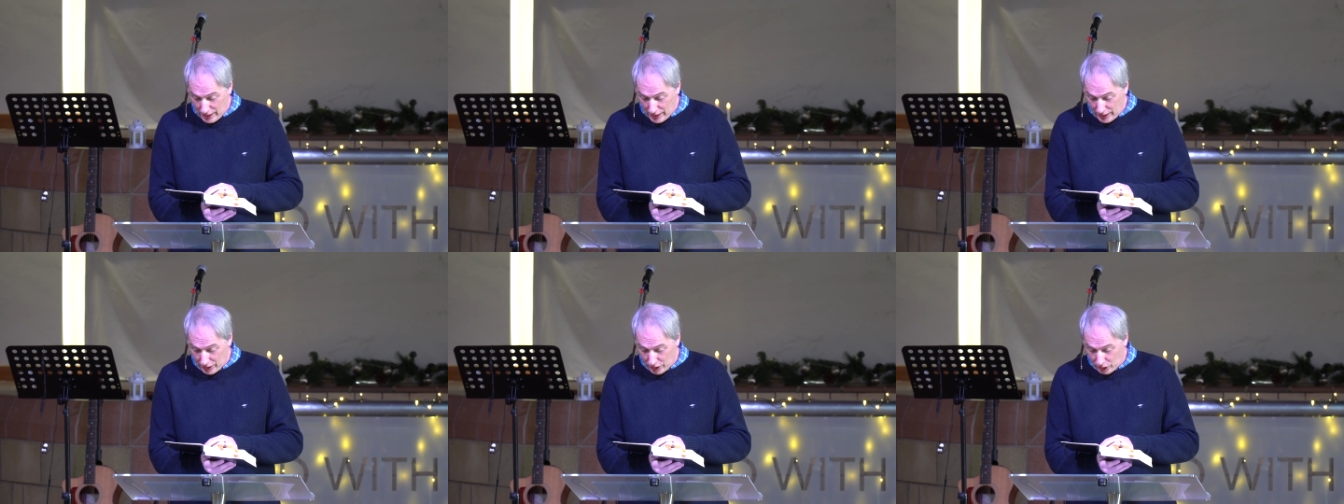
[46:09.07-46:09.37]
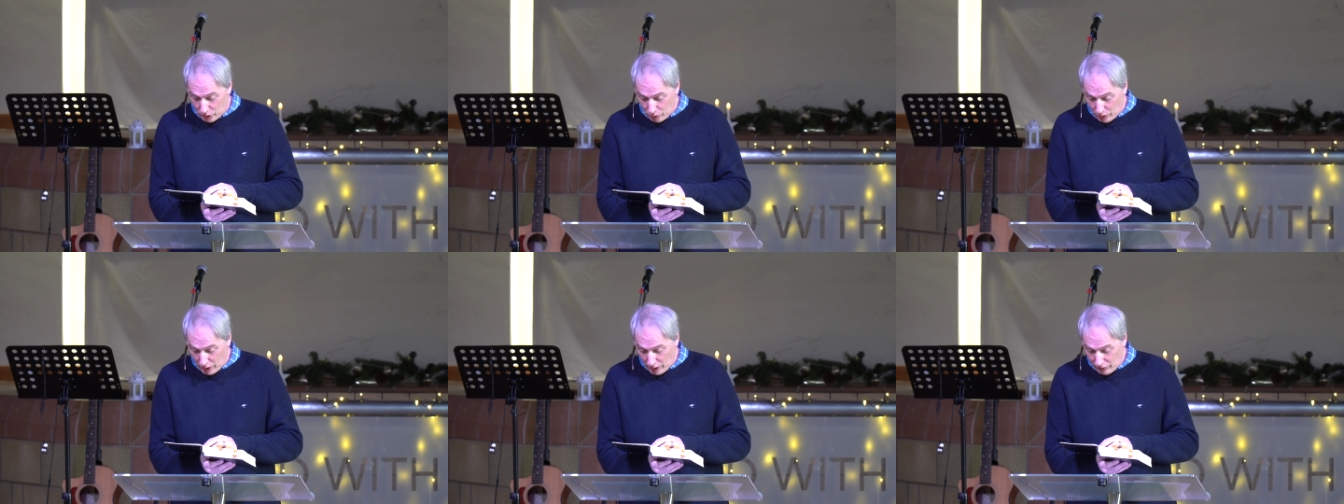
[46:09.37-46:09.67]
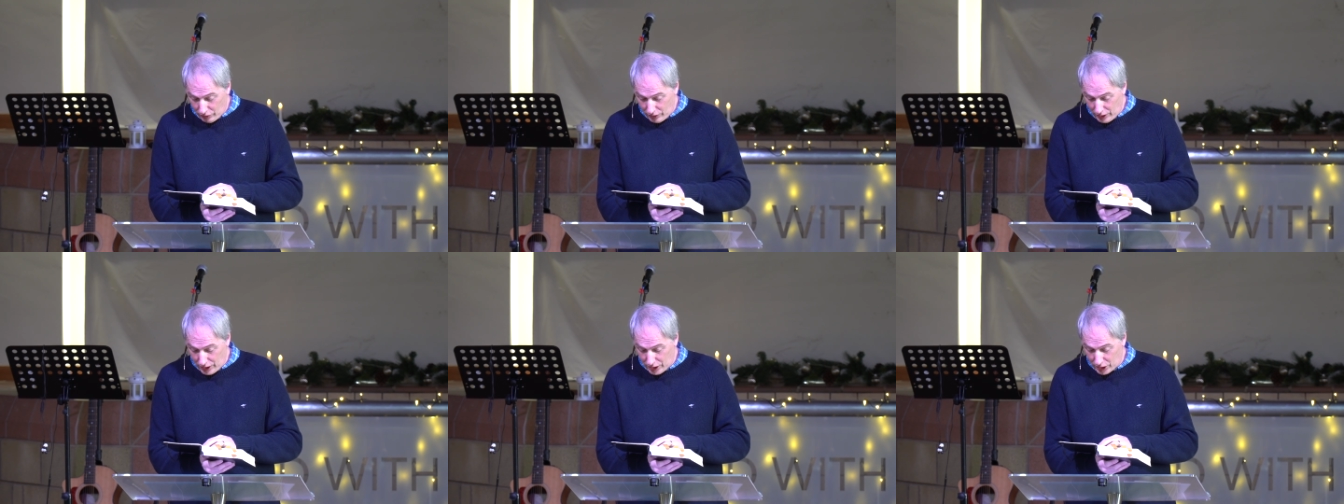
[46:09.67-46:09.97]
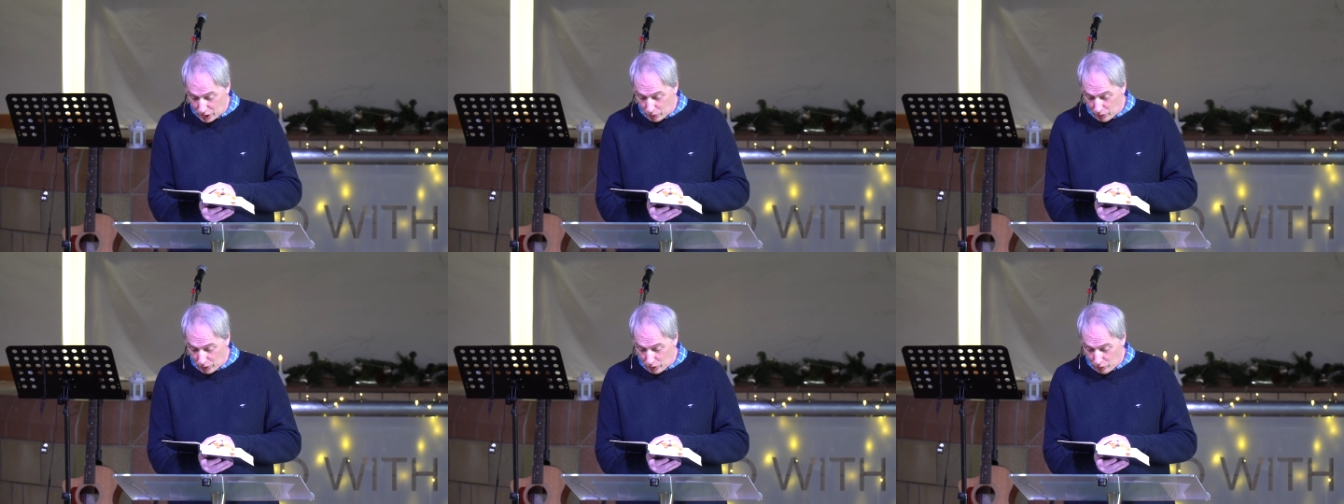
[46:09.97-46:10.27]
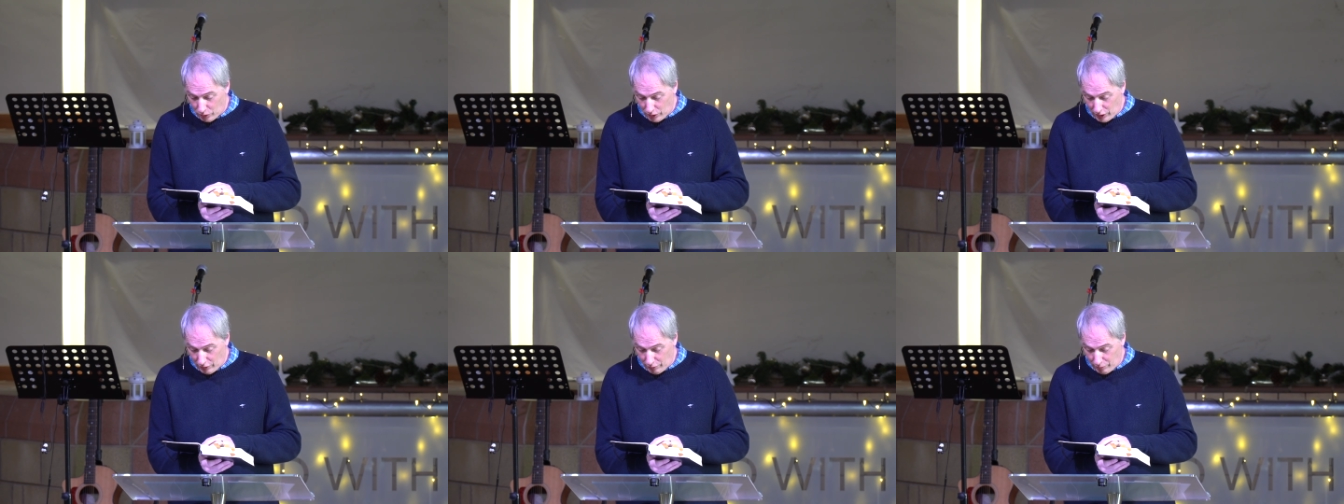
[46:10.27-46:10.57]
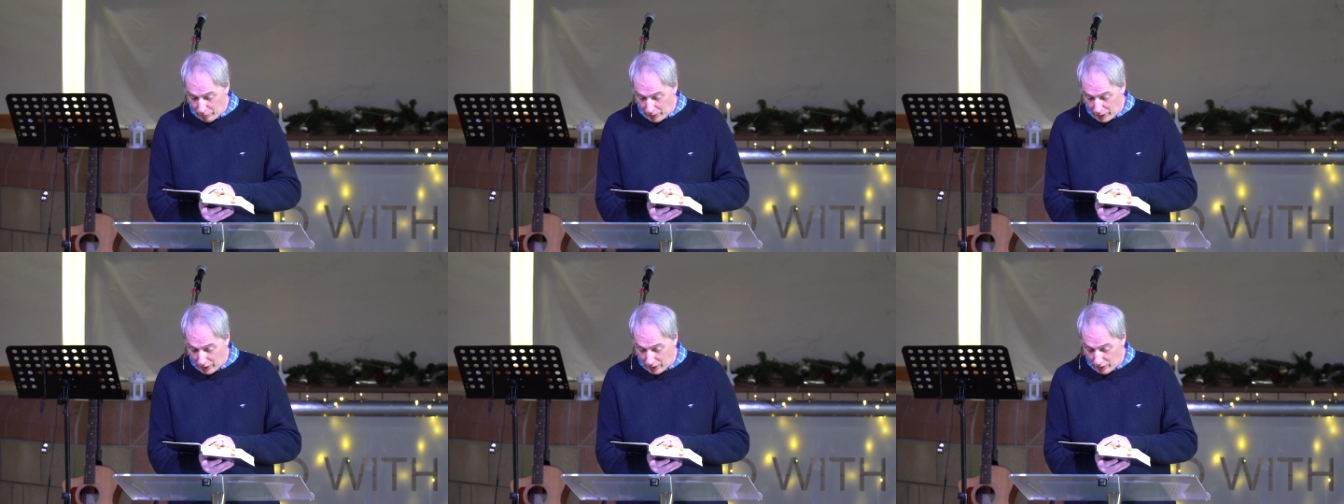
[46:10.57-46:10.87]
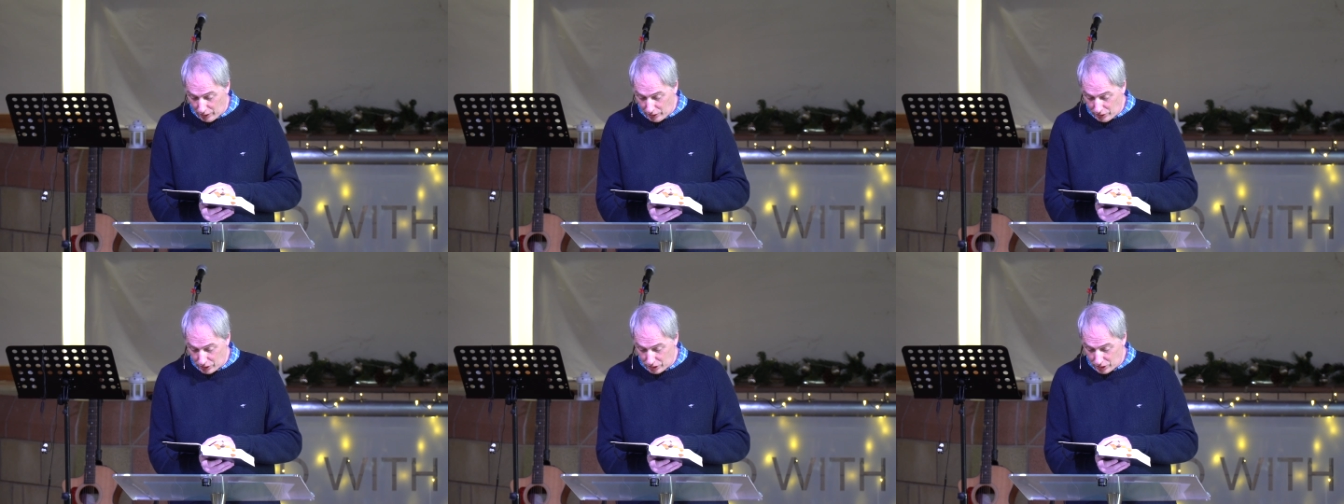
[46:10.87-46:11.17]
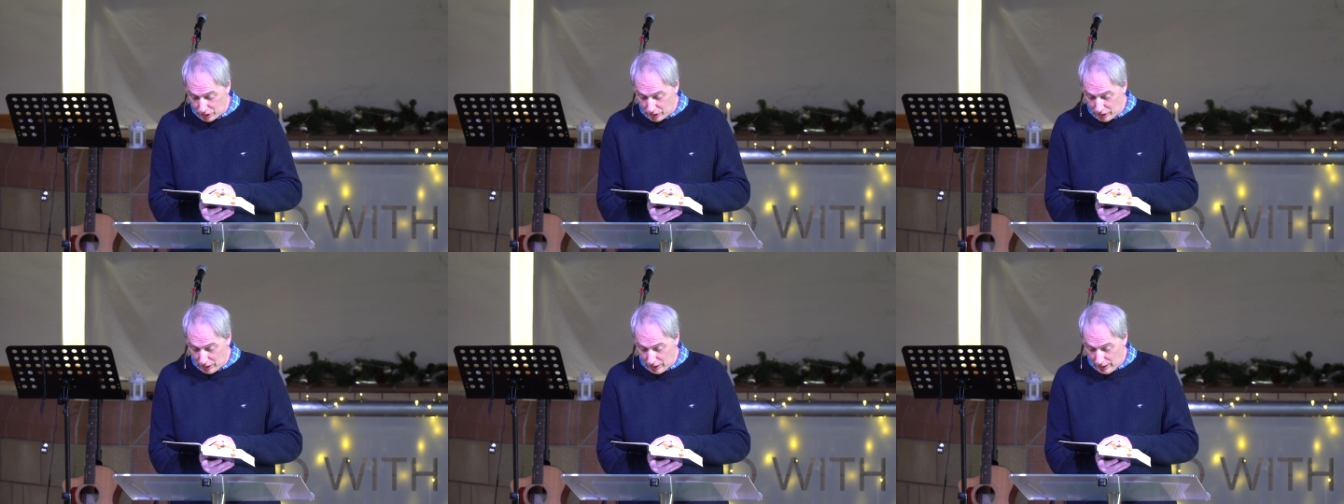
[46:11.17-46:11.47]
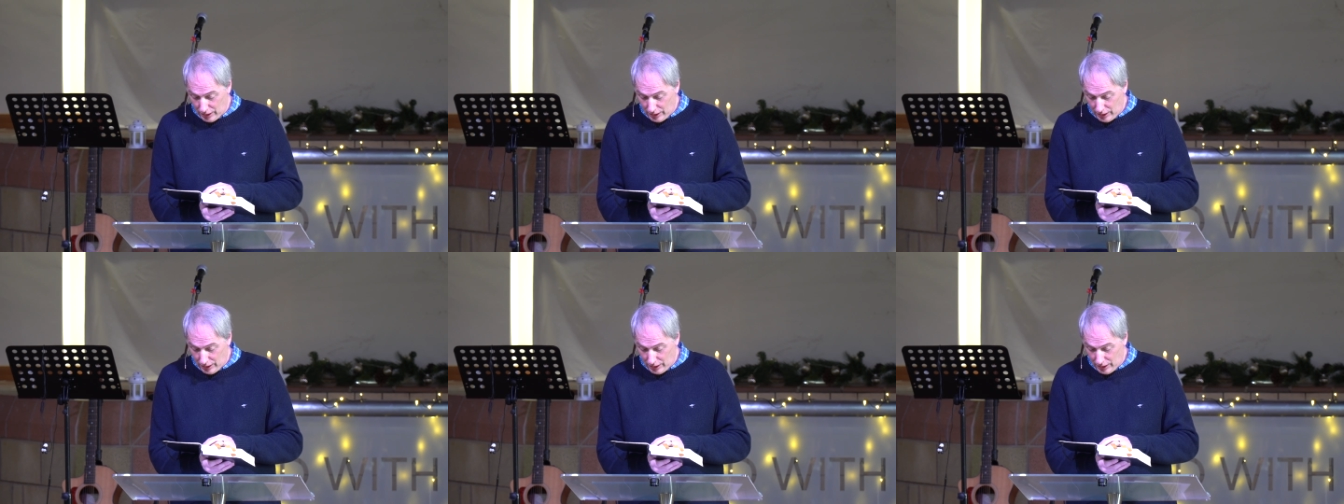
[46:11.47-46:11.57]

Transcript: And the twelve gates were twelve pearls,